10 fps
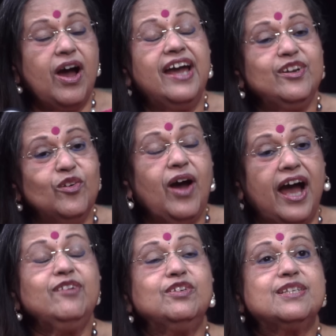I know.
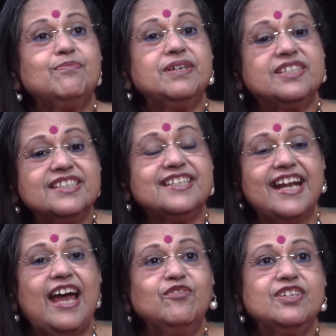I was ambitious
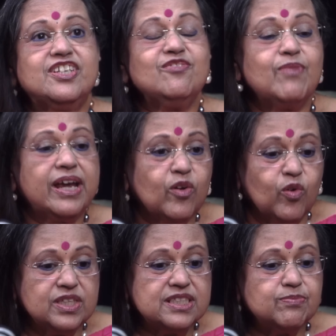and I've achieved my
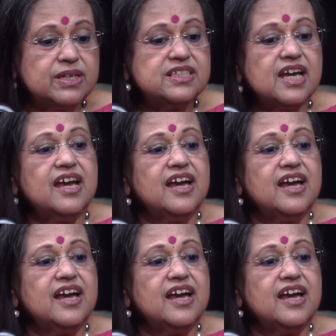goals, but